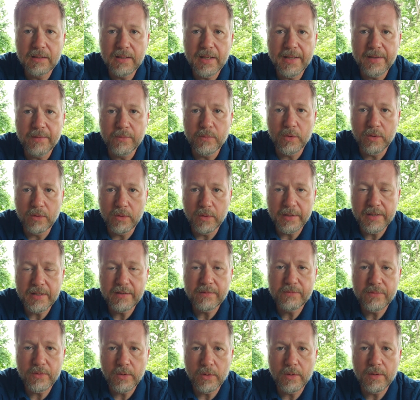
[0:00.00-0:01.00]
And we're
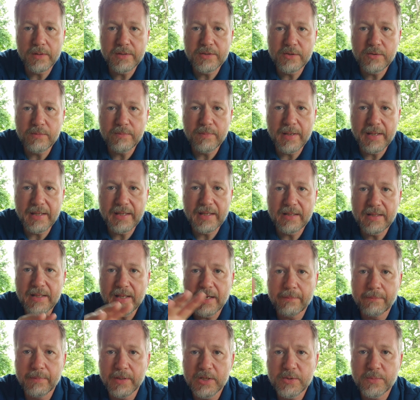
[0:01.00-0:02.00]
looking forward to making
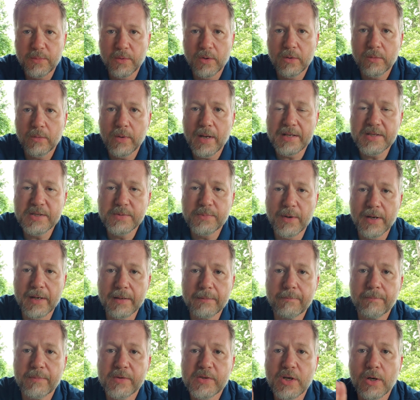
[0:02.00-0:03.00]
that much more widespread.
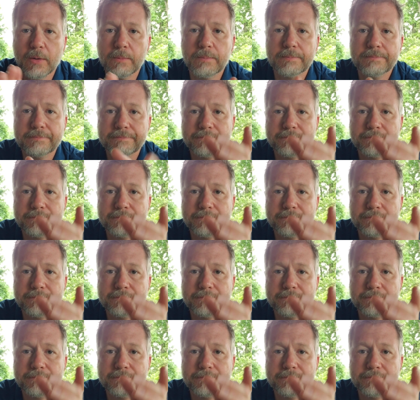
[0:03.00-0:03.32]
So